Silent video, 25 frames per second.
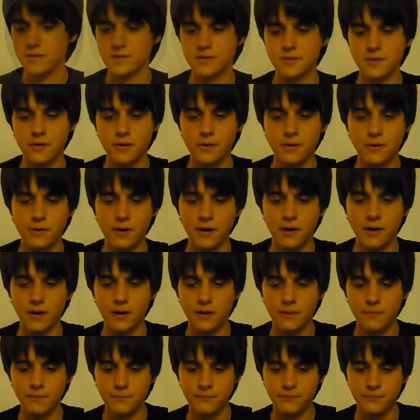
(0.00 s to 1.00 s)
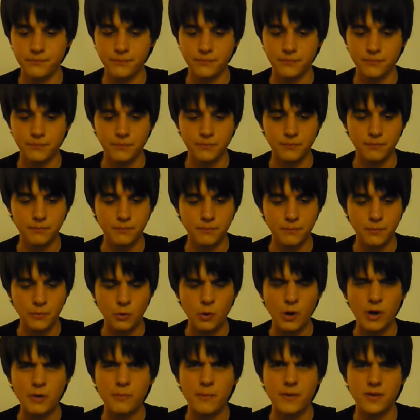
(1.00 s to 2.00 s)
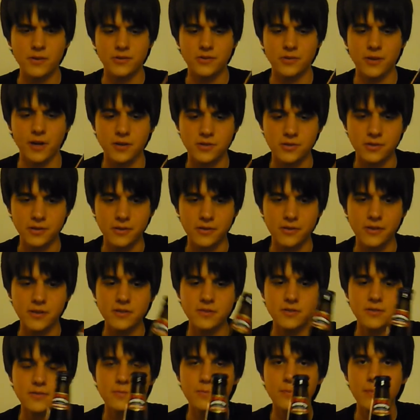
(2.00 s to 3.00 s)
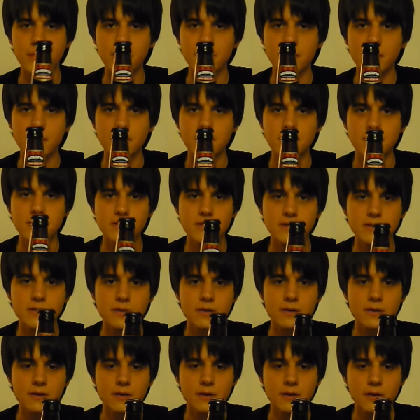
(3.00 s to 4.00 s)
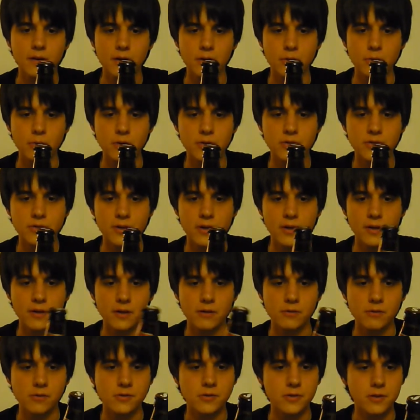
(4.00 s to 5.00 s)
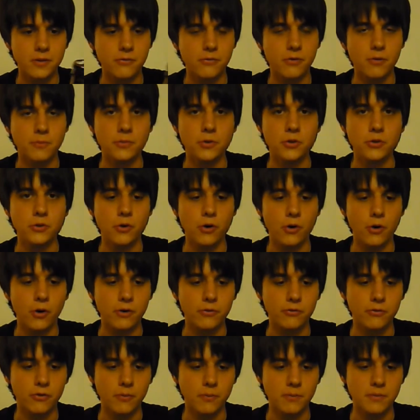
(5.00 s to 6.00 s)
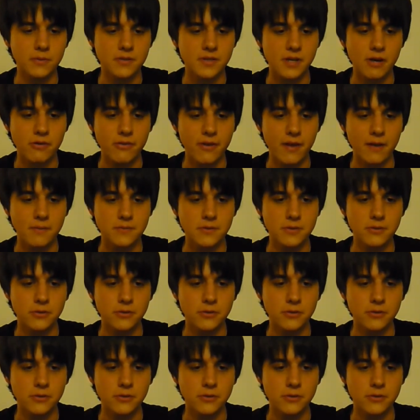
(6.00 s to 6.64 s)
So quick mention actually, this beer is originally from New York, from Southampton,